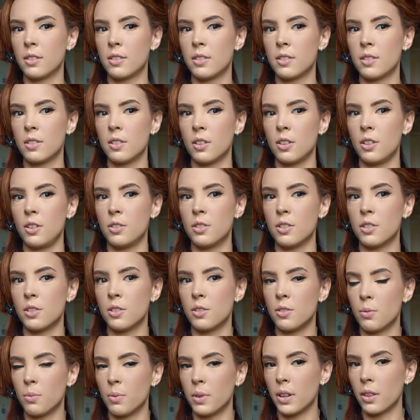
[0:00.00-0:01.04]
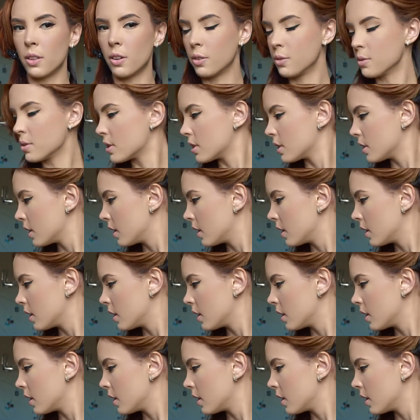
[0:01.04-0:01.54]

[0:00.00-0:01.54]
So you just do one of those.